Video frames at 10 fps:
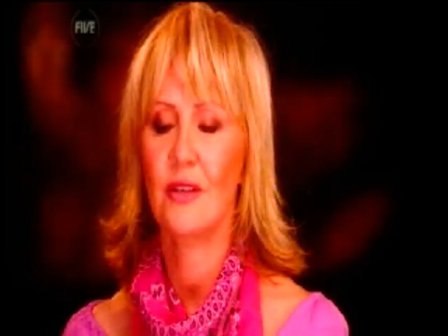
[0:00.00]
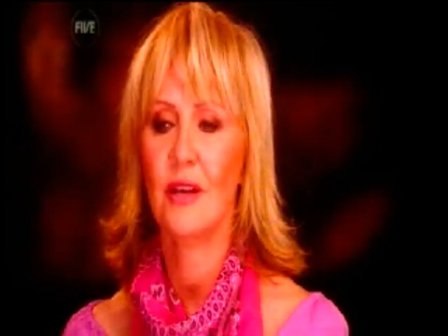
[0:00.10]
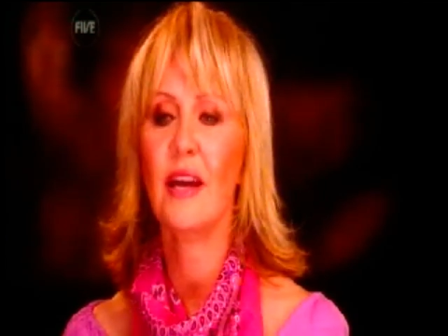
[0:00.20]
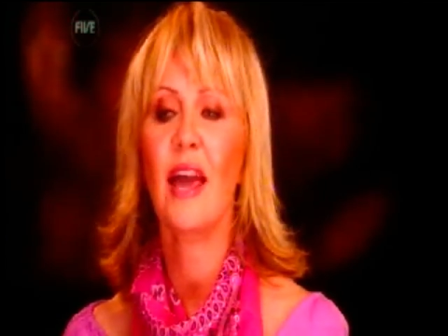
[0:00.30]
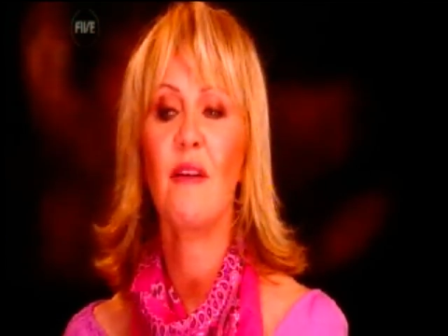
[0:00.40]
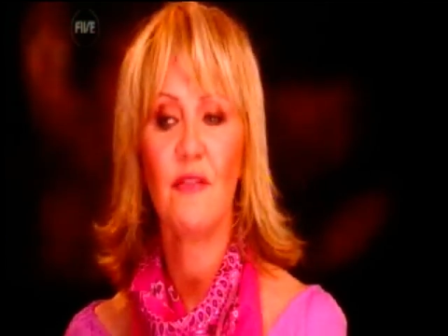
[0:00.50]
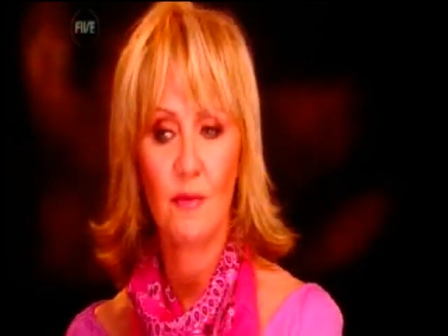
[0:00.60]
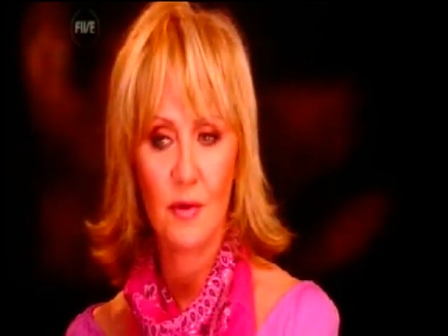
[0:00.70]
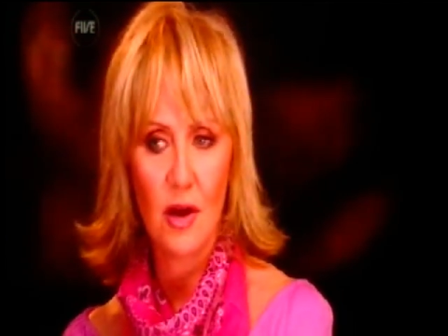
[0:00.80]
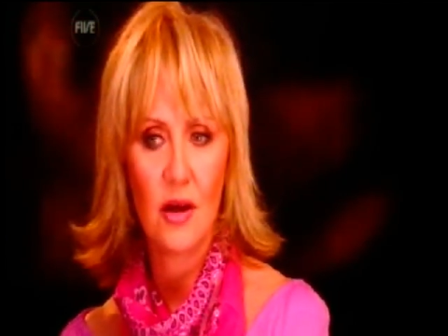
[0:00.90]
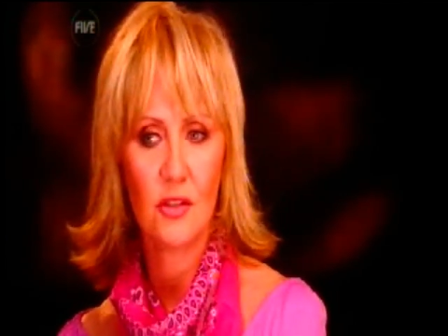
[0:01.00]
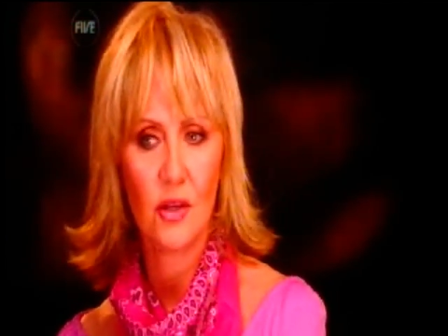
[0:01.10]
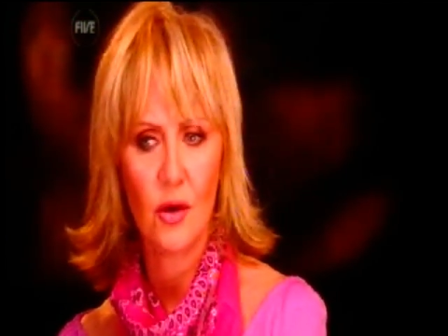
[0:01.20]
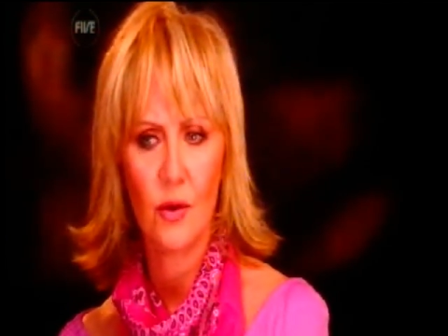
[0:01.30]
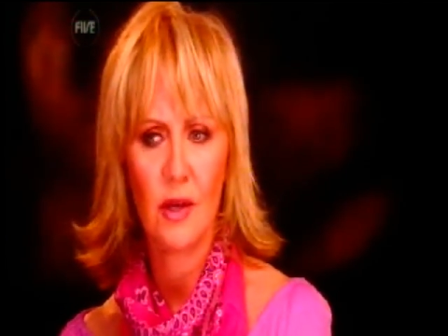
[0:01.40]
I came from
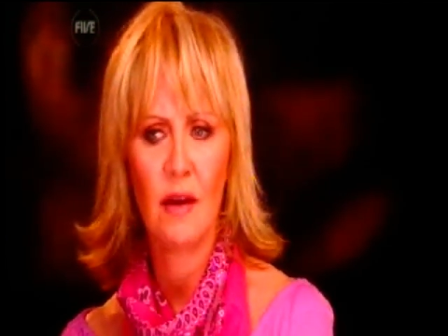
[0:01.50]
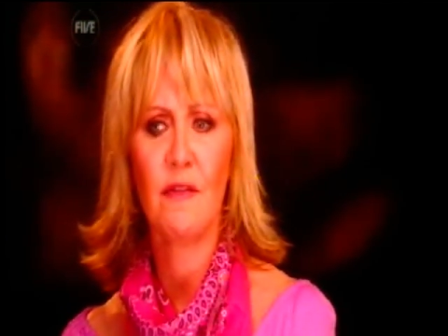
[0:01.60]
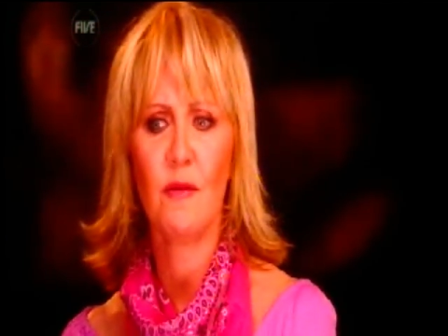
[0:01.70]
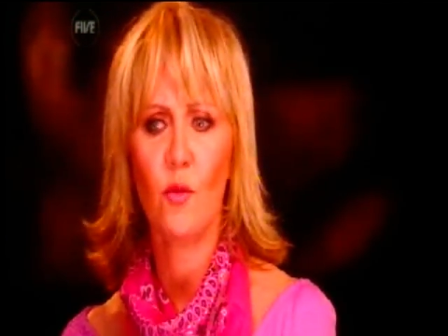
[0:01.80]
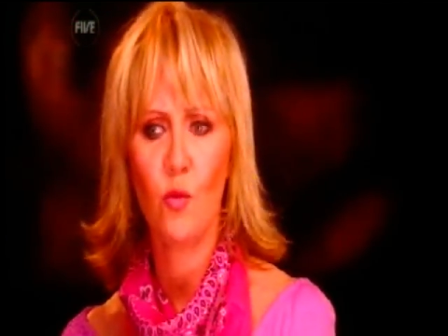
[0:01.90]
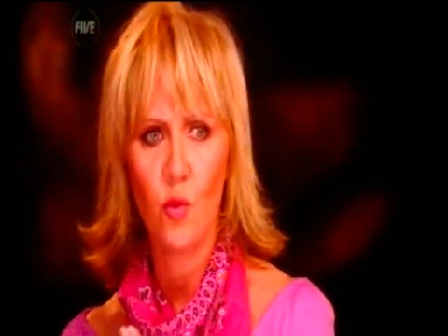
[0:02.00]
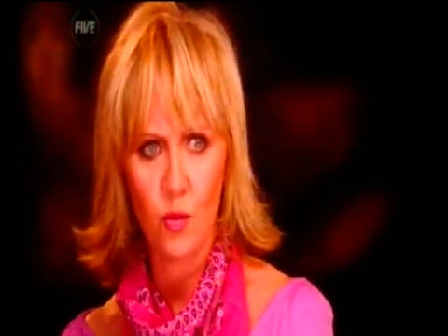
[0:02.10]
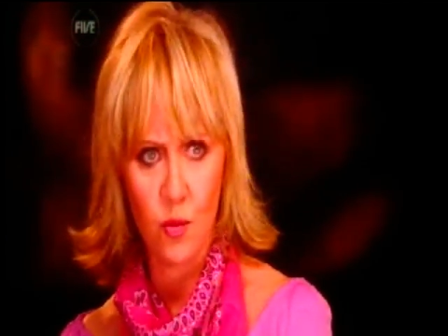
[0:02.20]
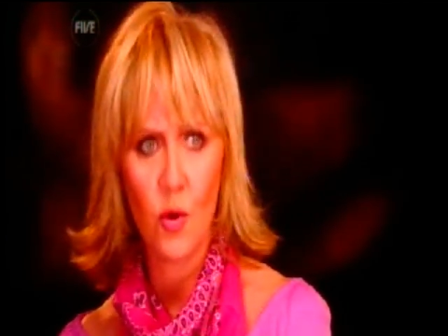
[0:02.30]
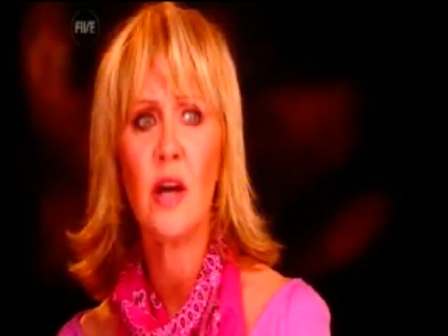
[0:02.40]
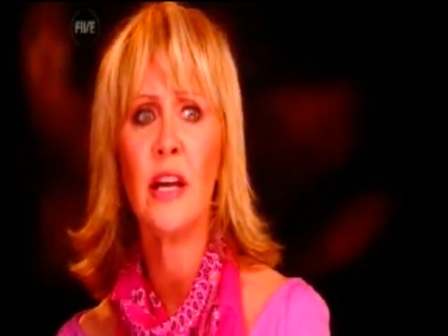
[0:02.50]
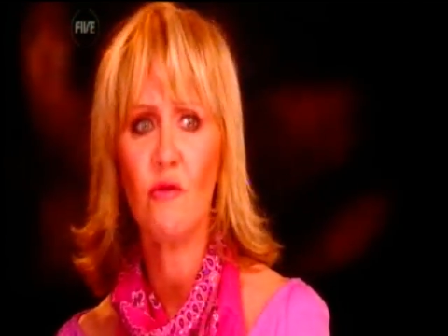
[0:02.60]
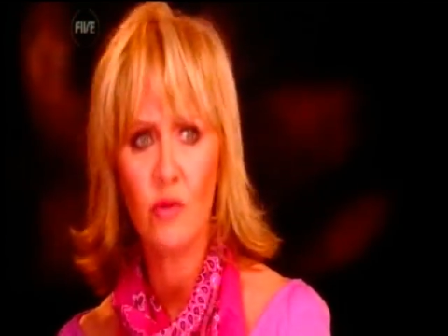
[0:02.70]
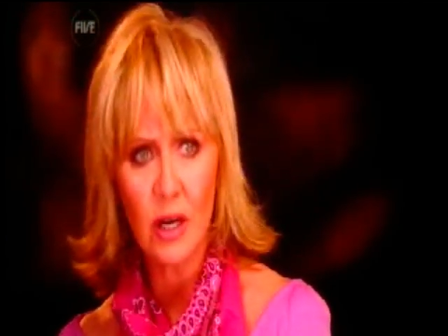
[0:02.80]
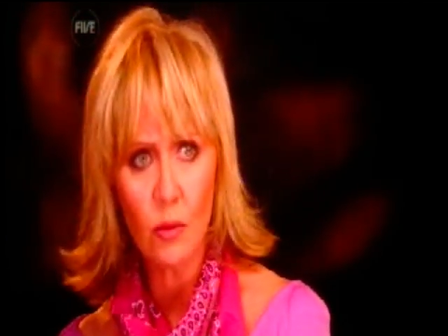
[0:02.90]
Glasgow. I came from
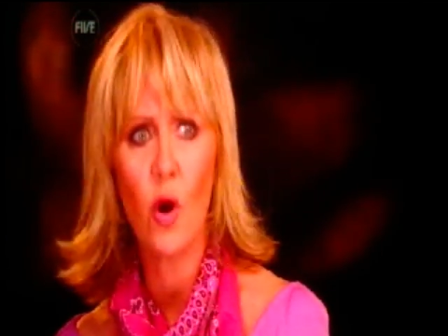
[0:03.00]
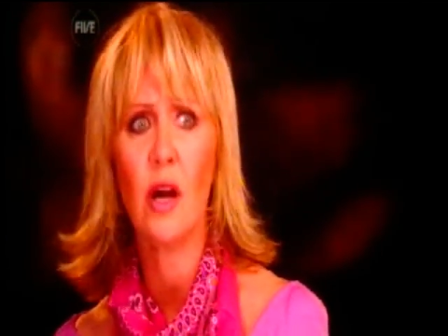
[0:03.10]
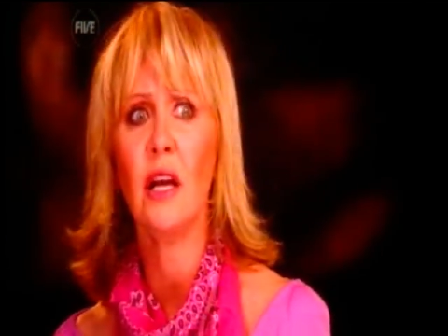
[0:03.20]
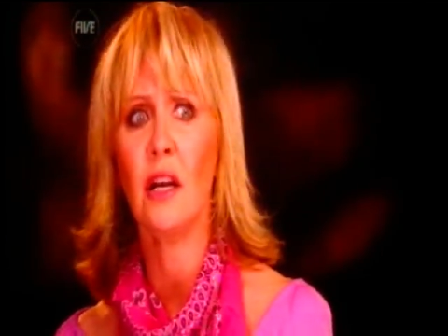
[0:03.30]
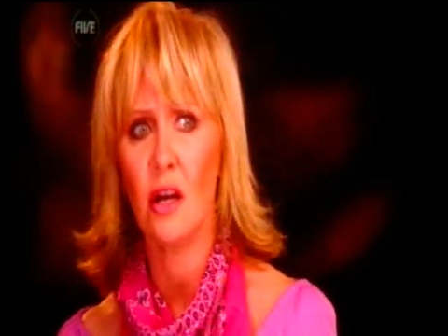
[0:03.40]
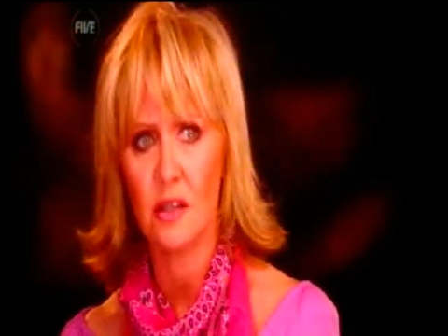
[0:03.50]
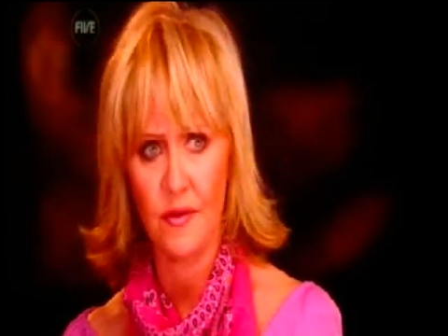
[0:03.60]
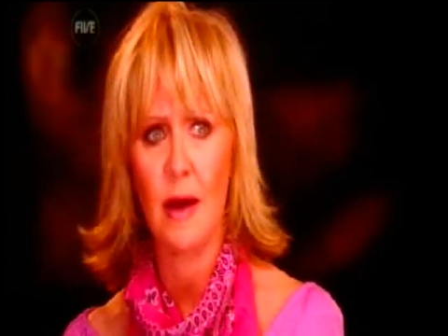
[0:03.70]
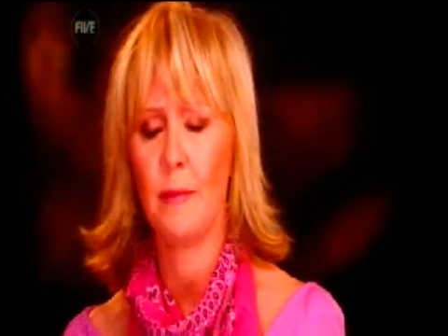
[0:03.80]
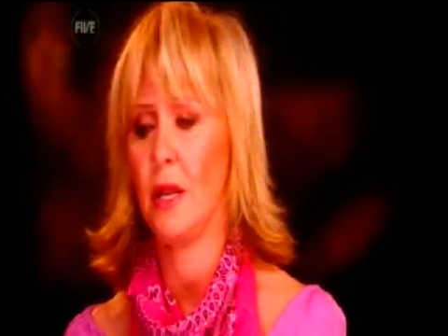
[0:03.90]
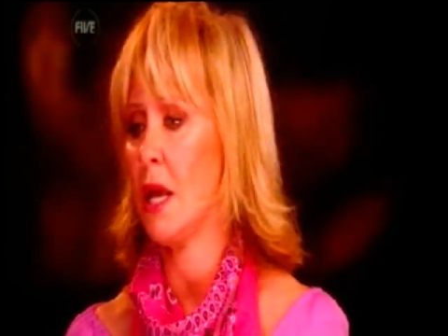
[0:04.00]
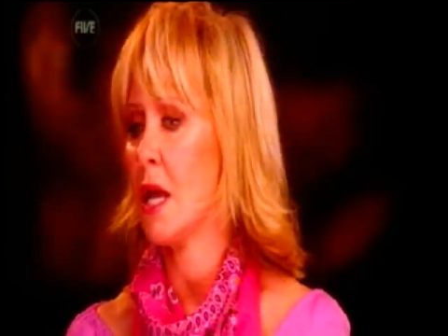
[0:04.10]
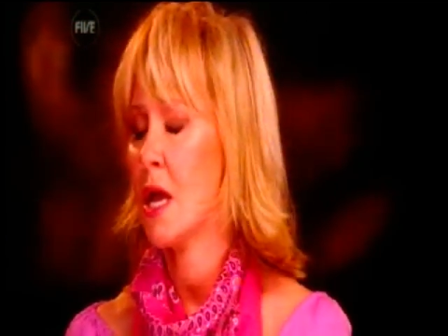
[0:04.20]
working, really working class family.